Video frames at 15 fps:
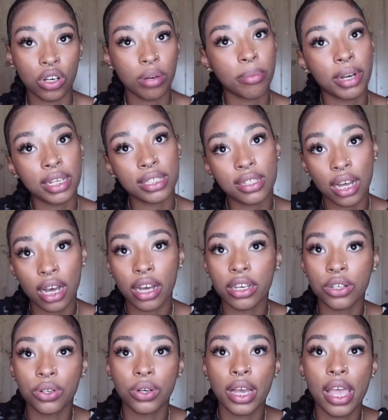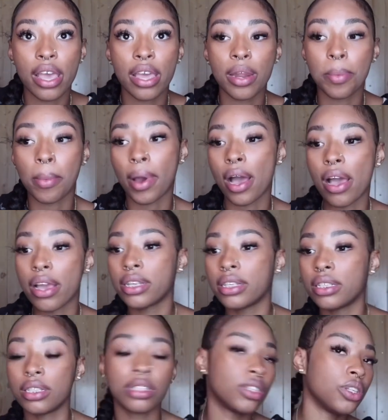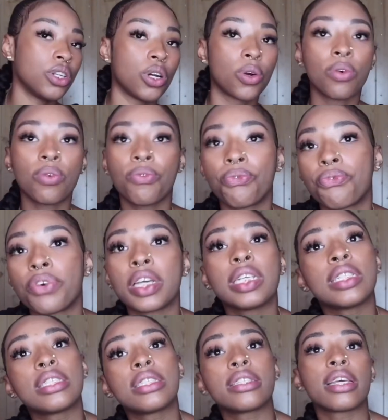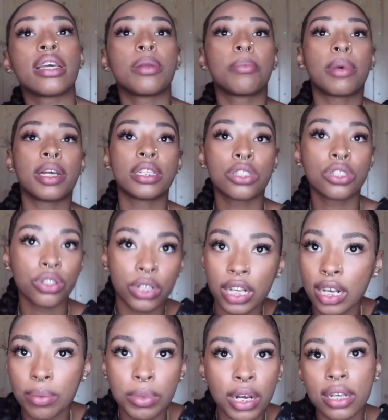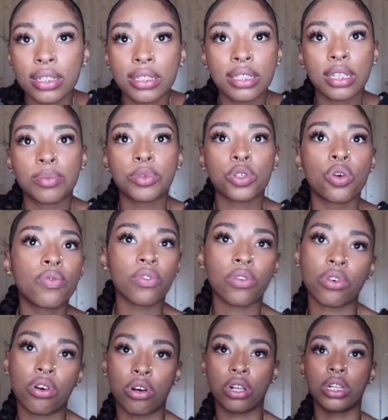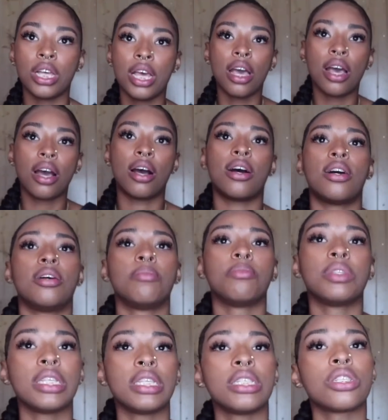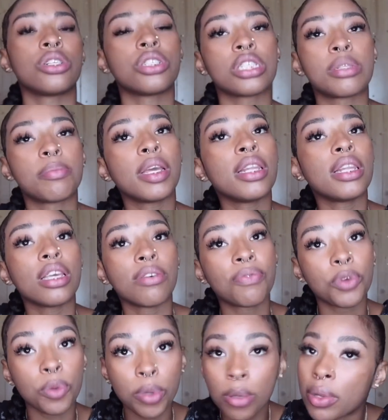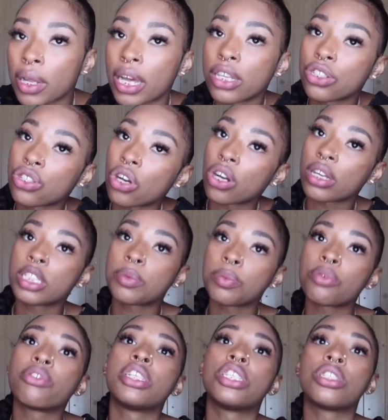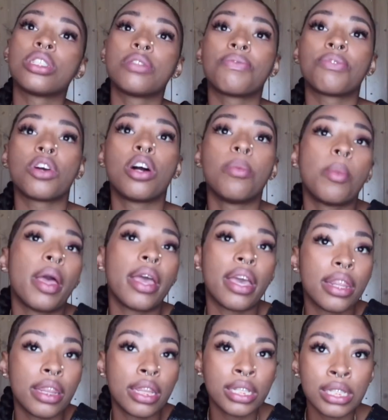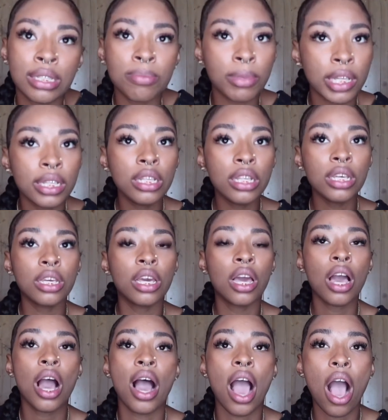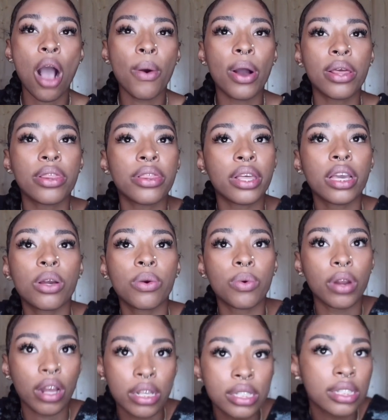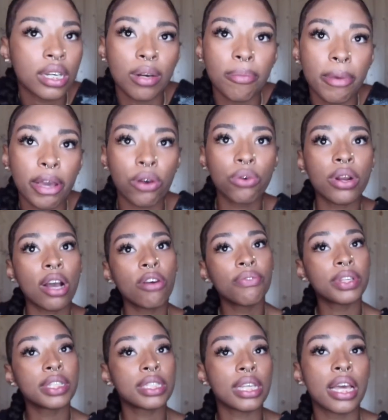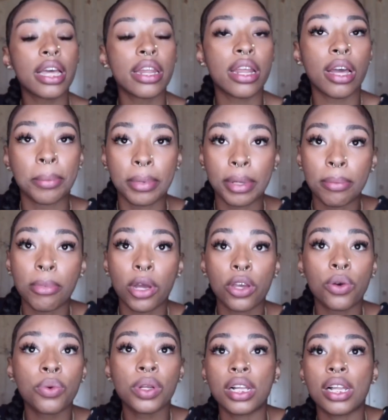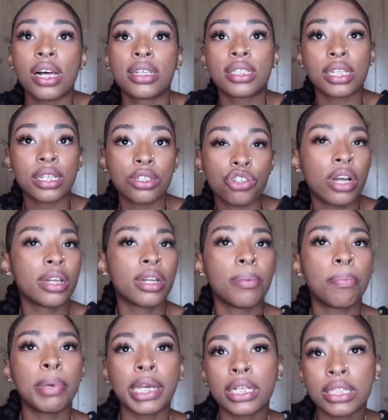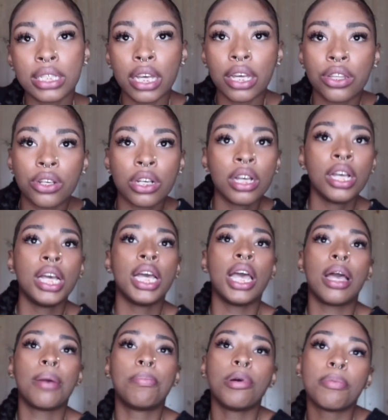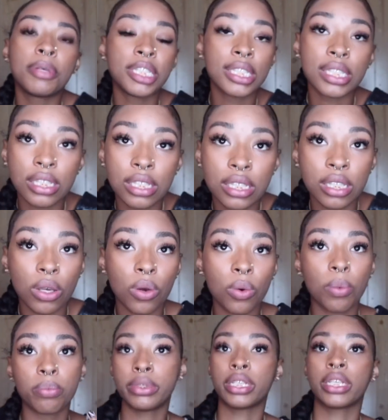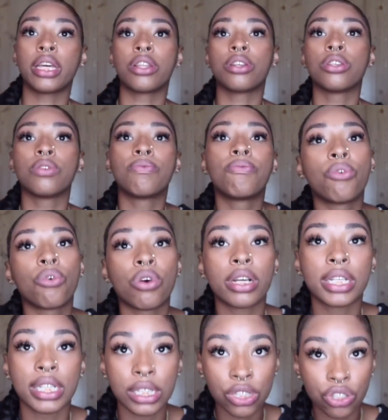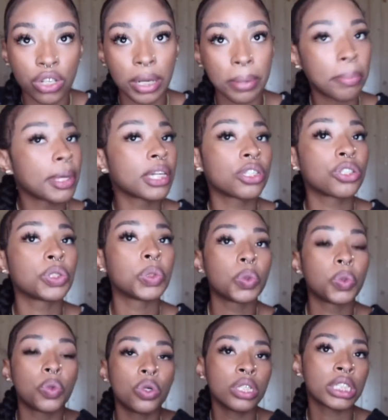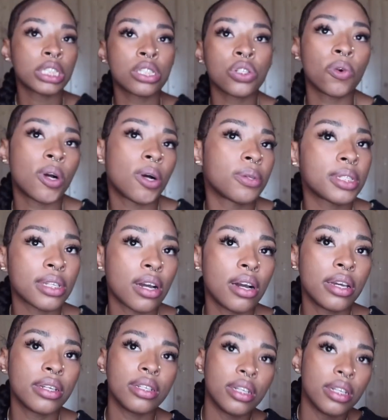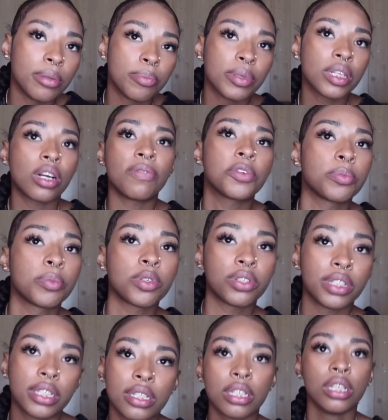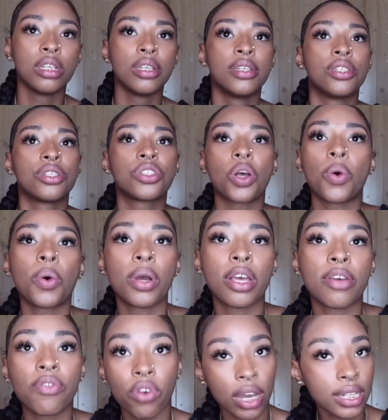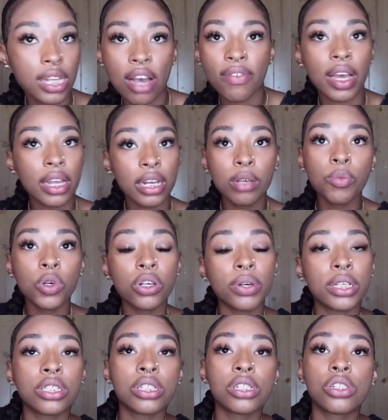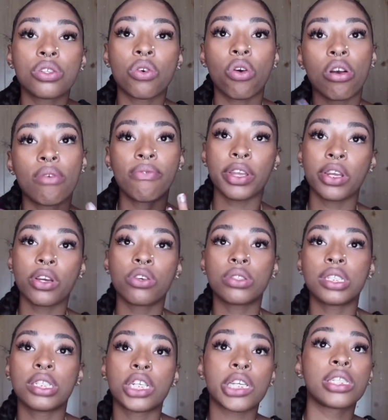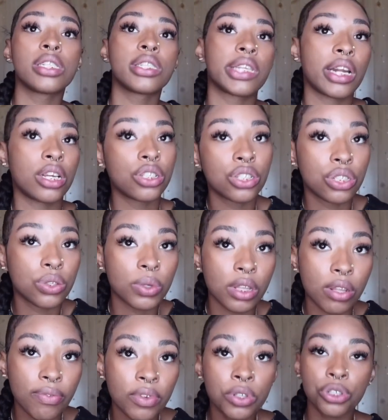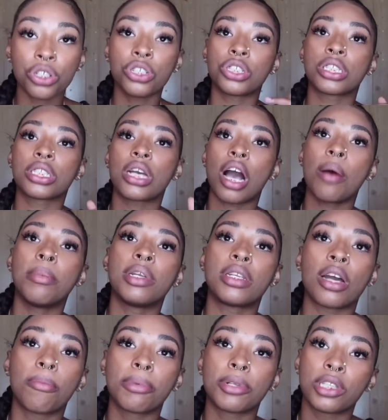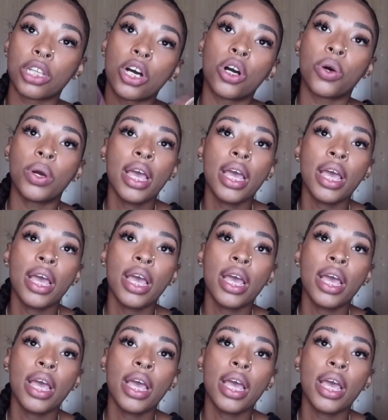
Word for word: my style and my you know fits and my instagram concepts overall um, these are just mainly a few people i draw inspiration from and this is mainly how i think when i saw my own outfits and i'm in my own closet trying to pick together and put pieces together for an Instagram picture or just to go outside and be comfortable in. So if you guys have any more questions or video suggestions that I should do in the future, just comment down below